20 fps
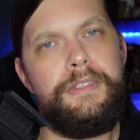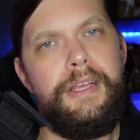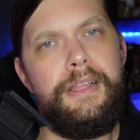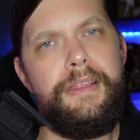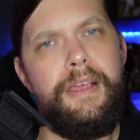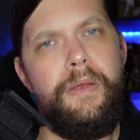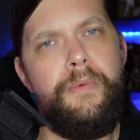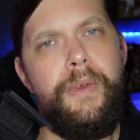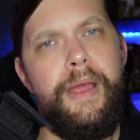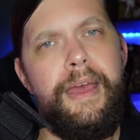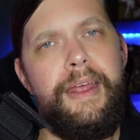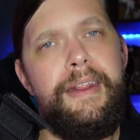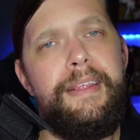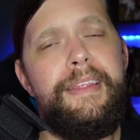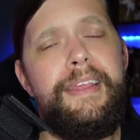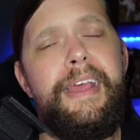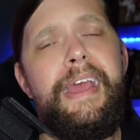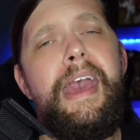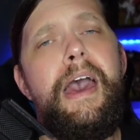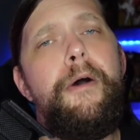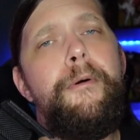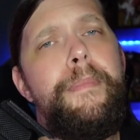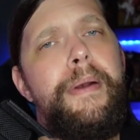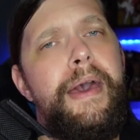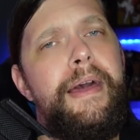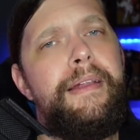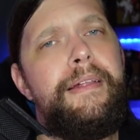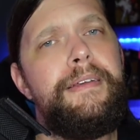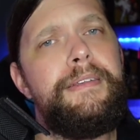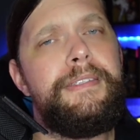that they ran at the Cow
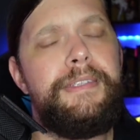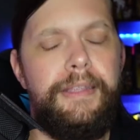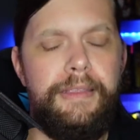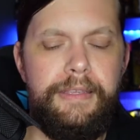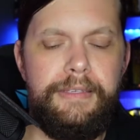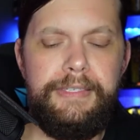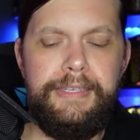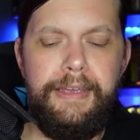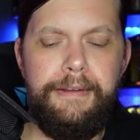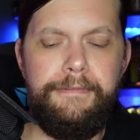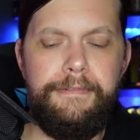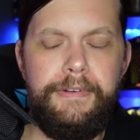Palace in the San